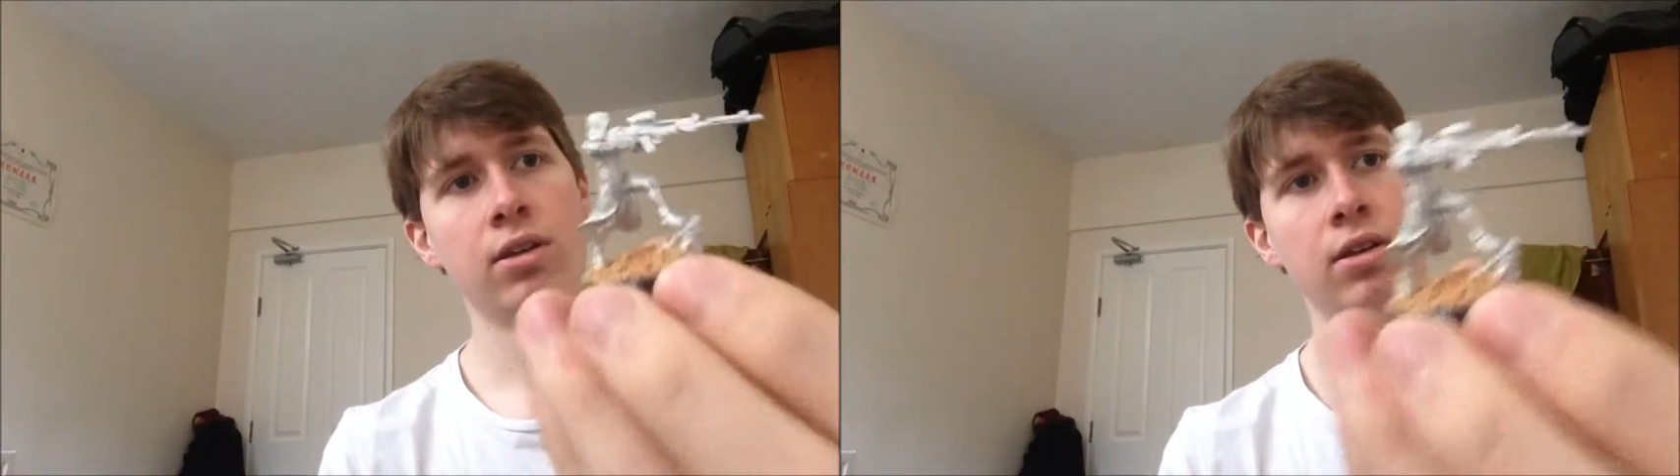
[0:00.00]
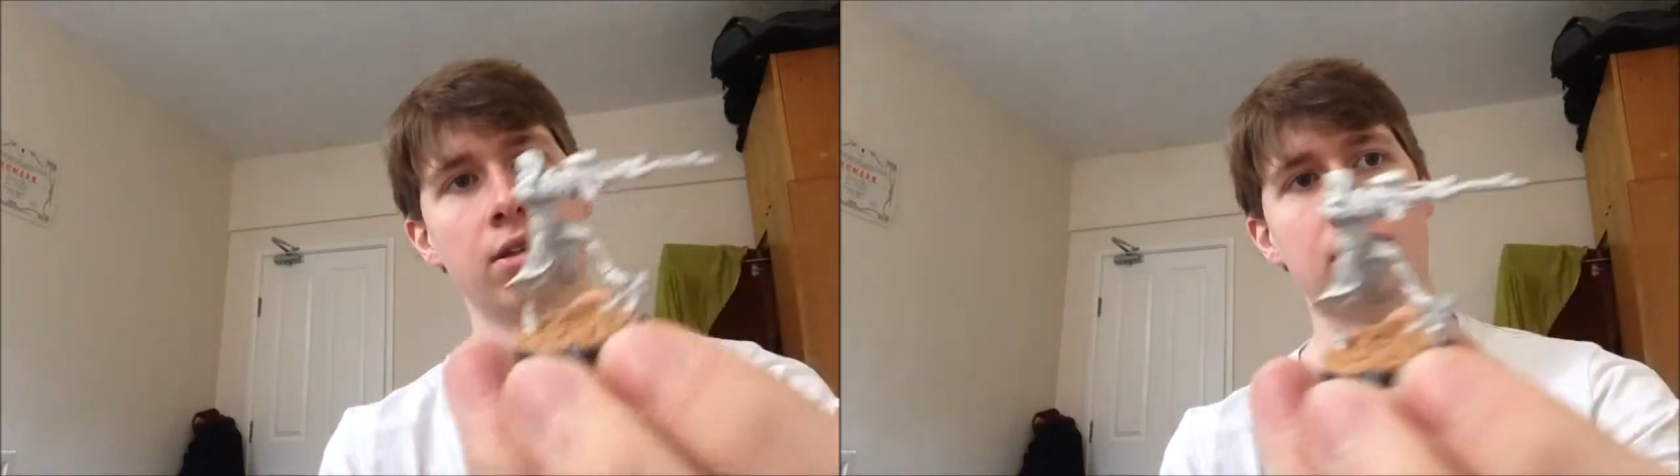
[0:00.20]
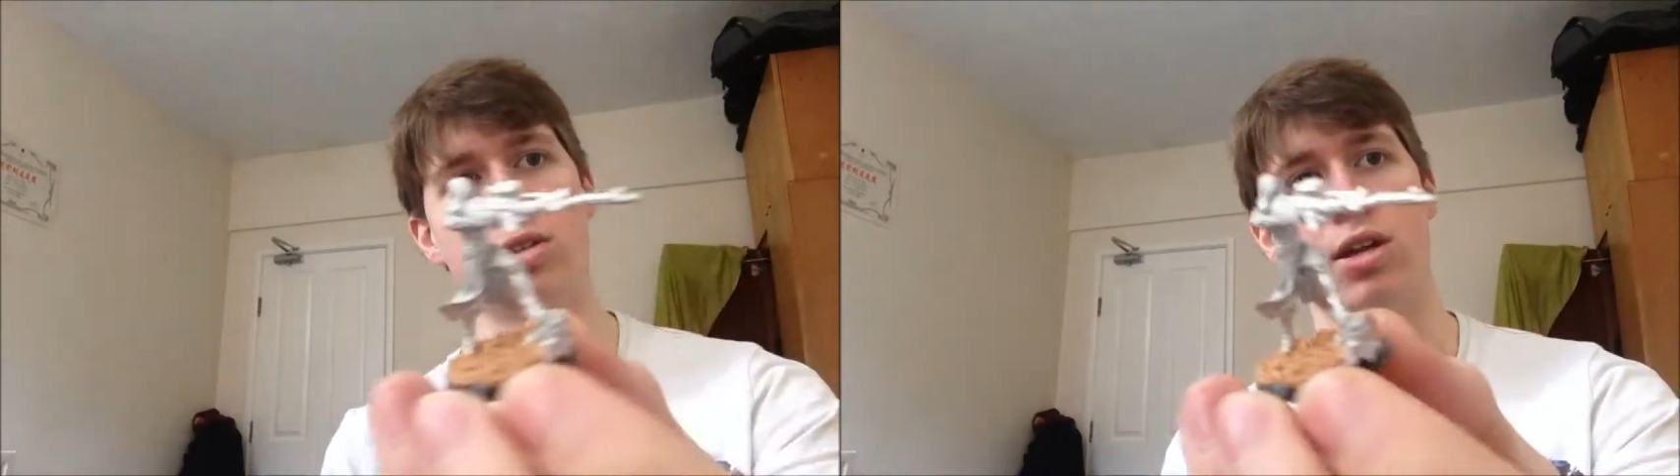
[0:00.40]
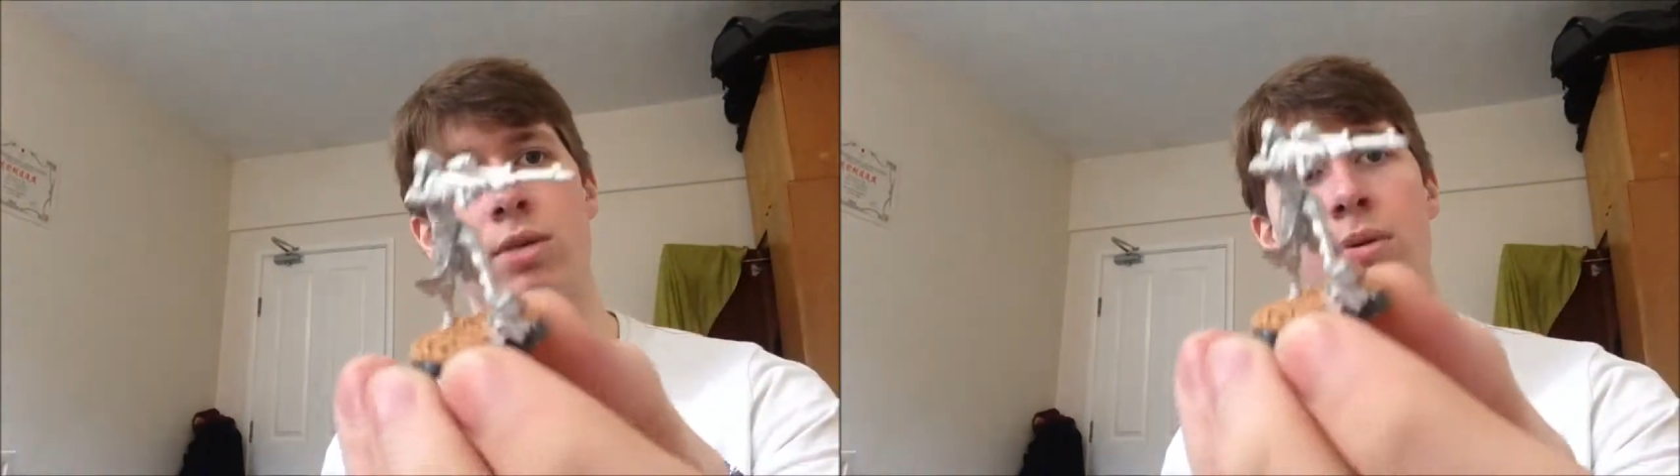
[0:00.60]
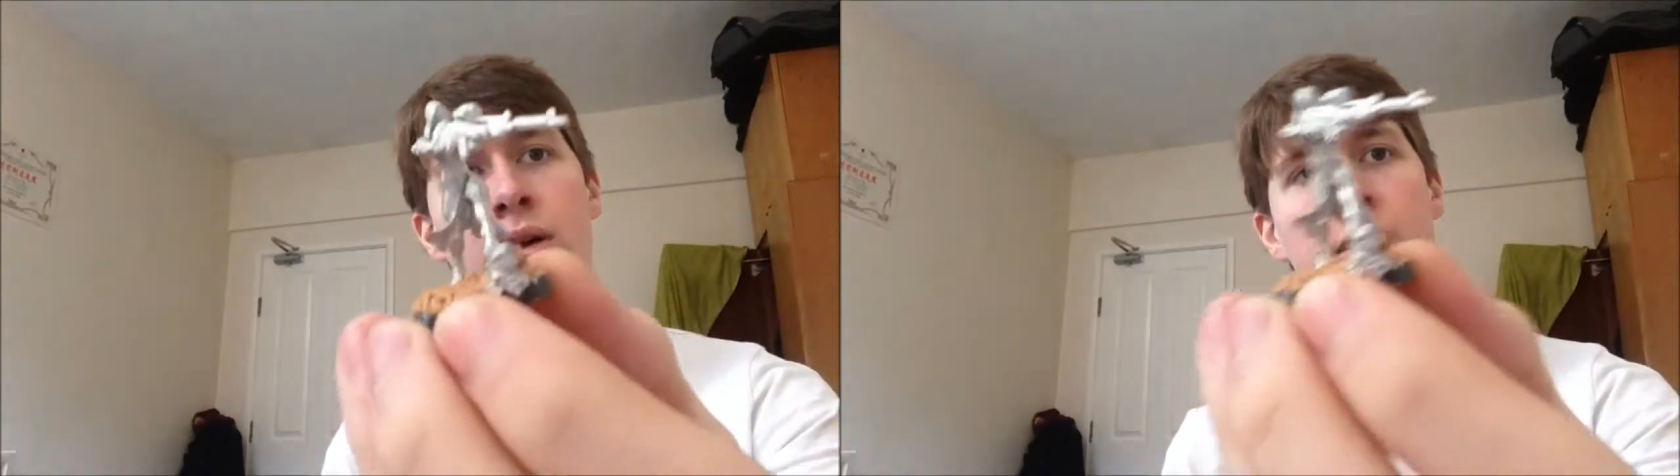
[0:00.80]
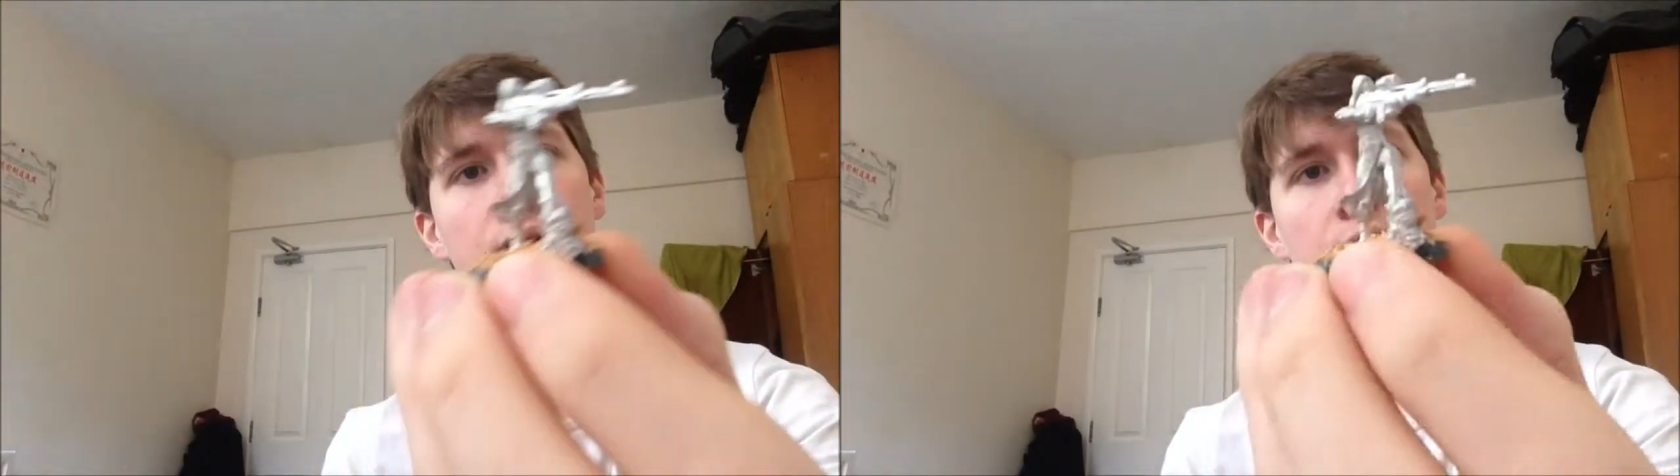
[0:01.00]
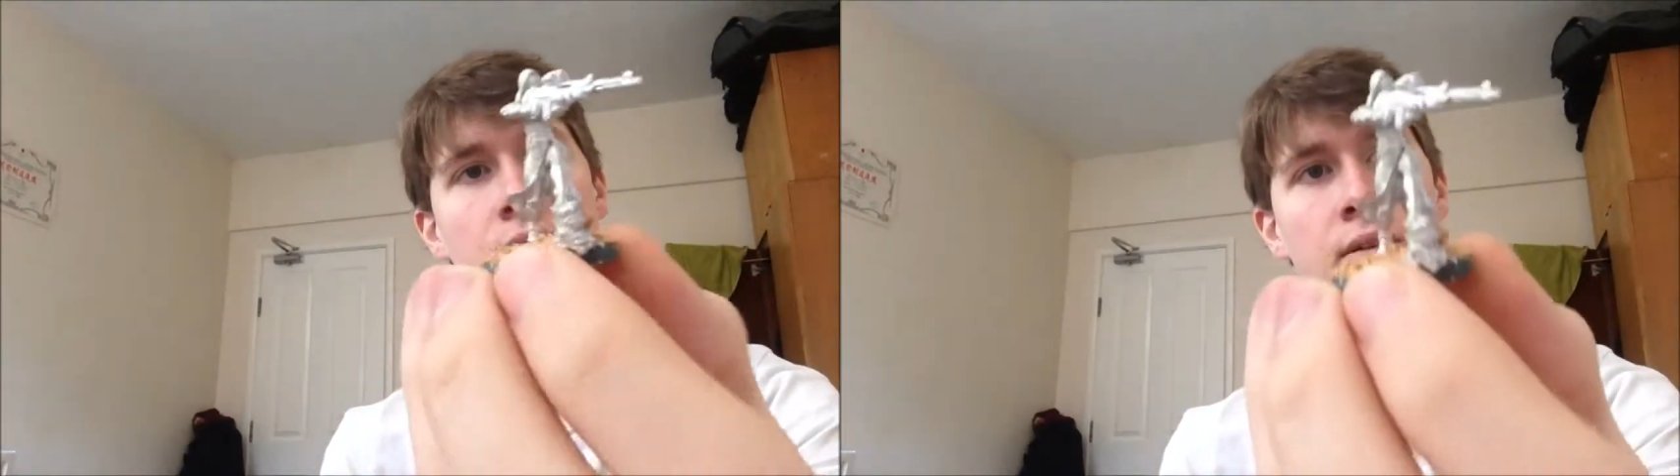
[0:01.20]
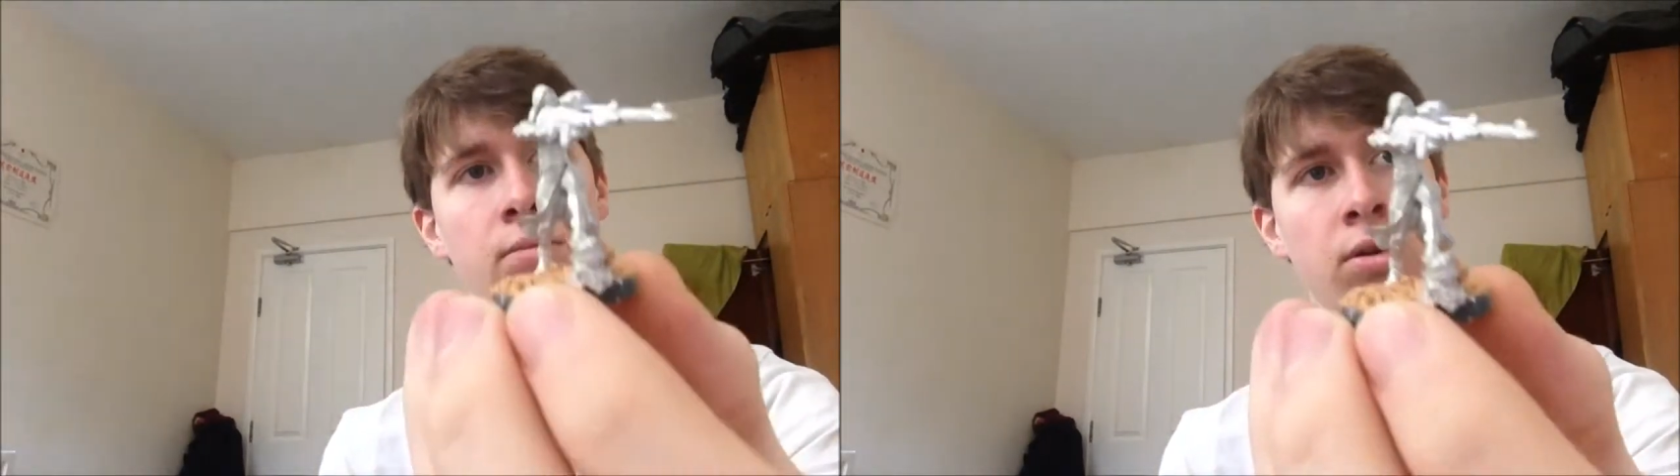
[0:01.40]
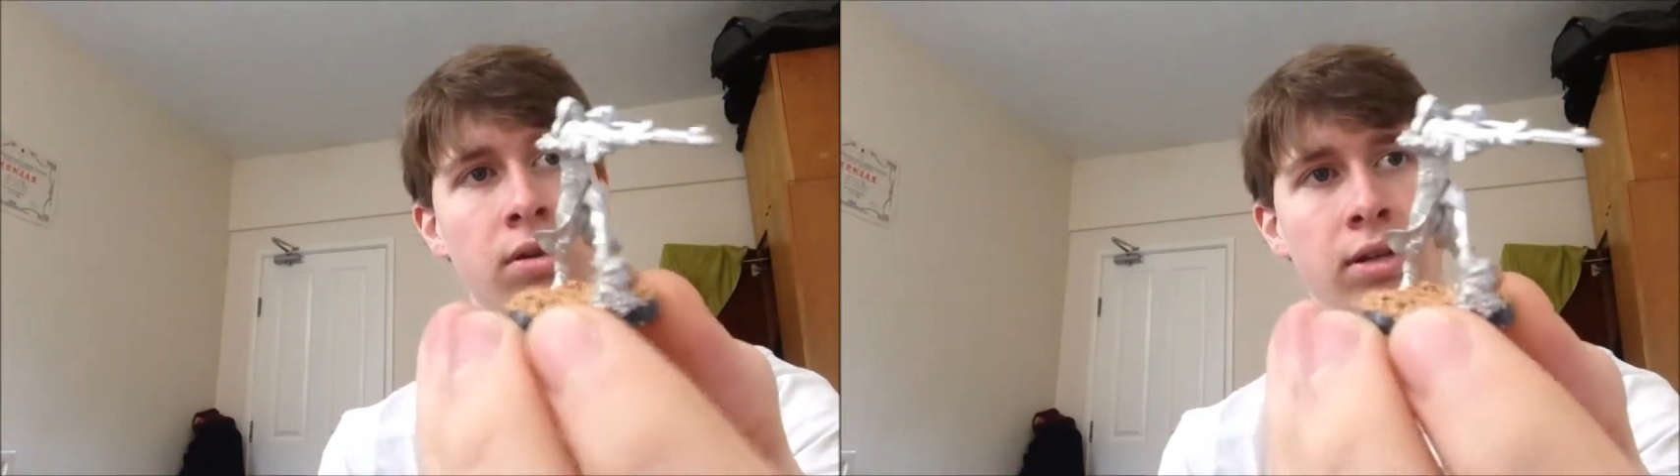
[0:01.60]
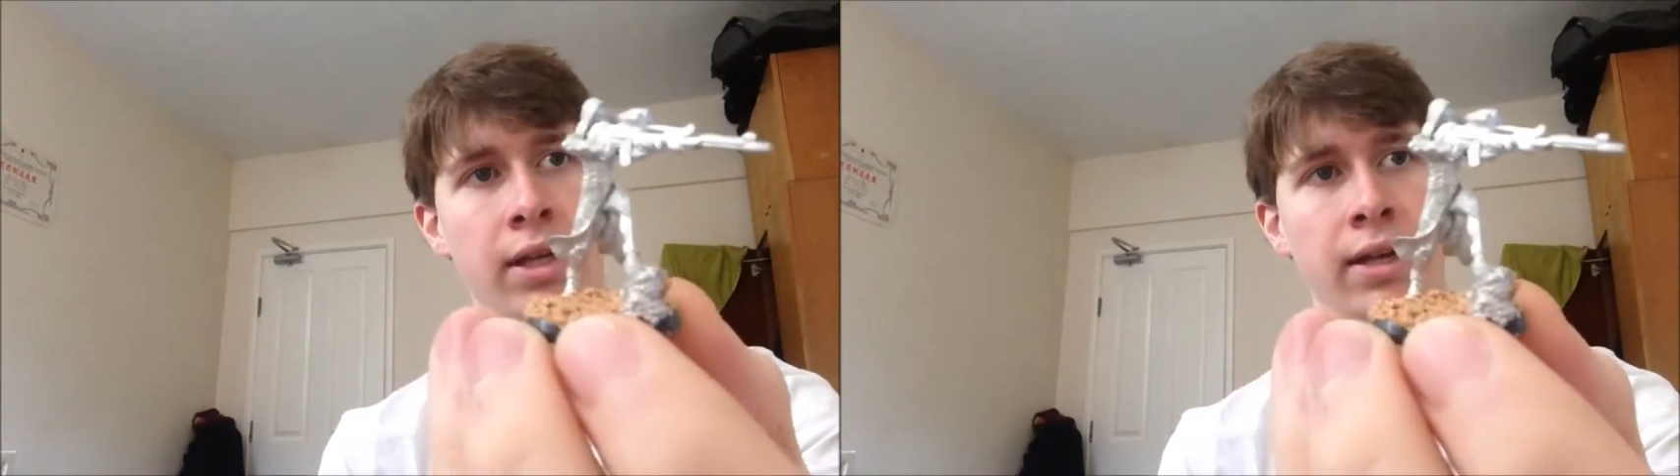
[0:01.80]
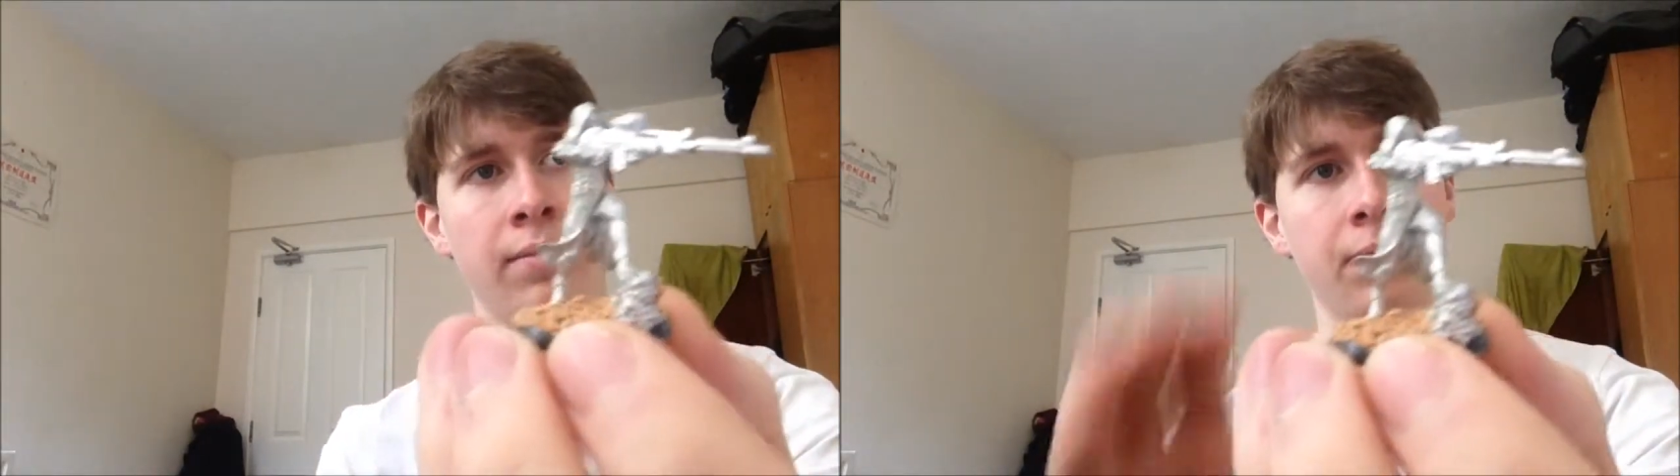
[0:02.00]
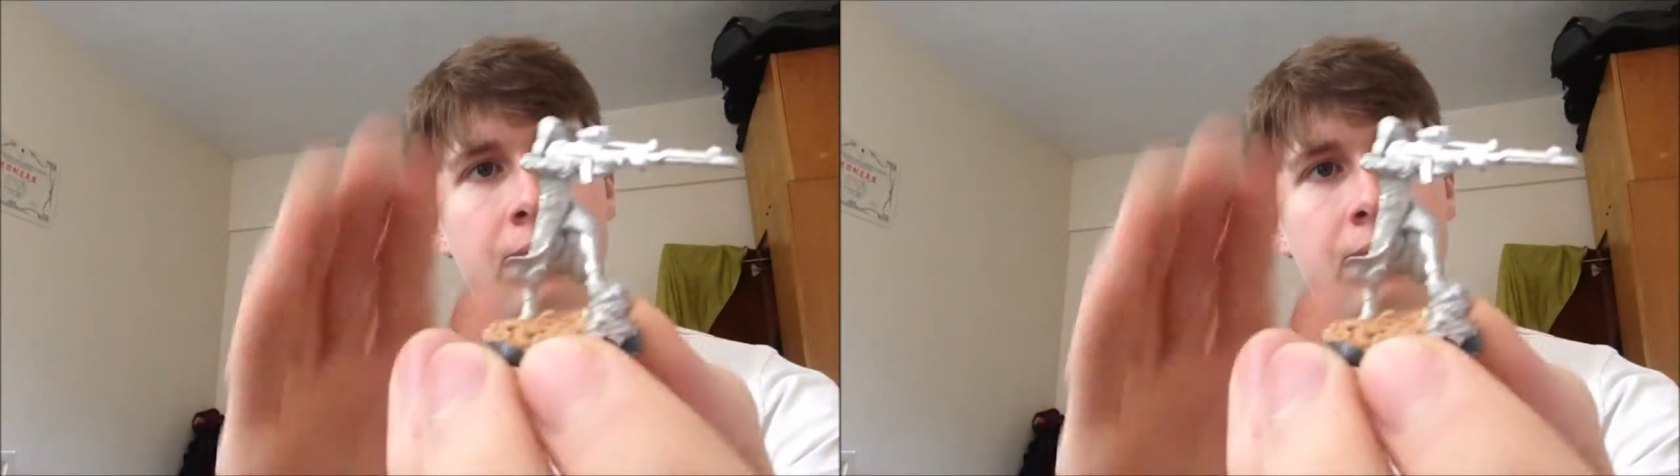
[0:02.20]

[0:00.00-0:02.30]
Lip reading: sniper model here.